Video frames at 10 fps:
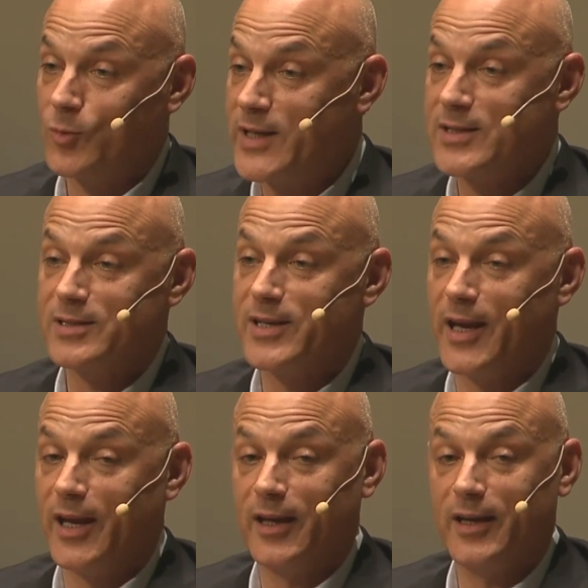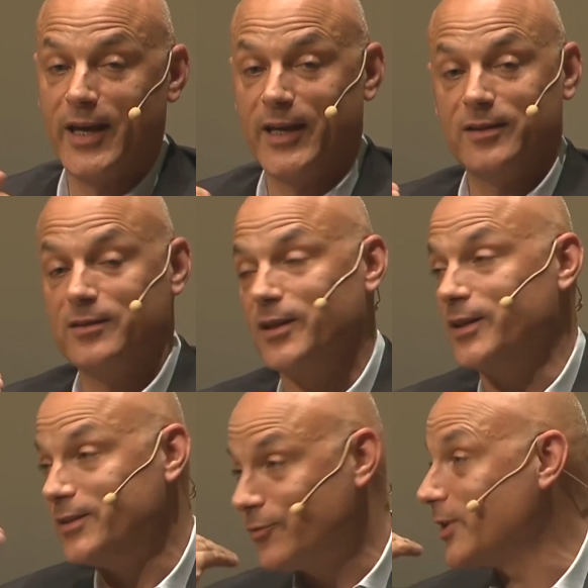on Wednesday
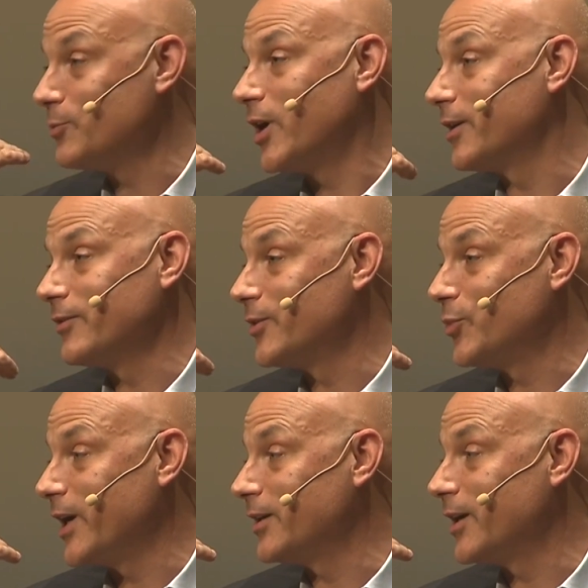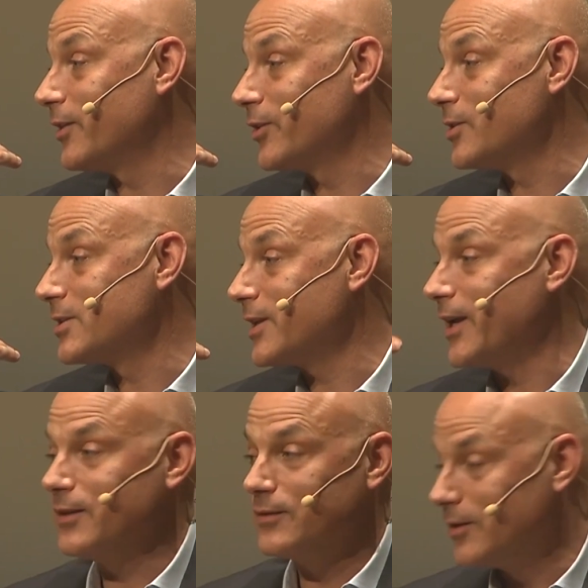and a different part of the brain on
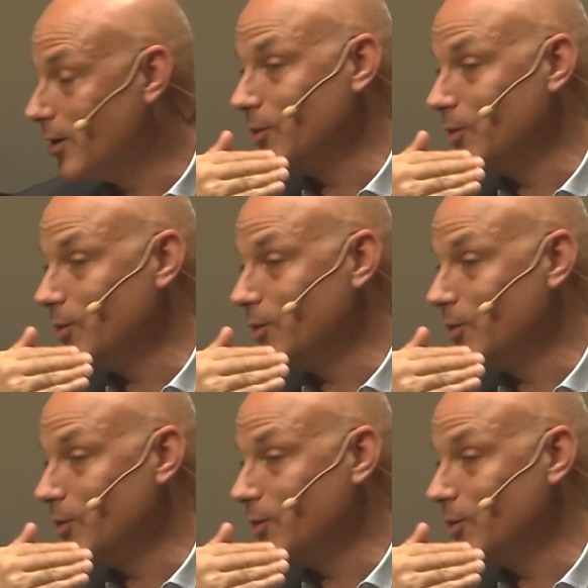Thursday.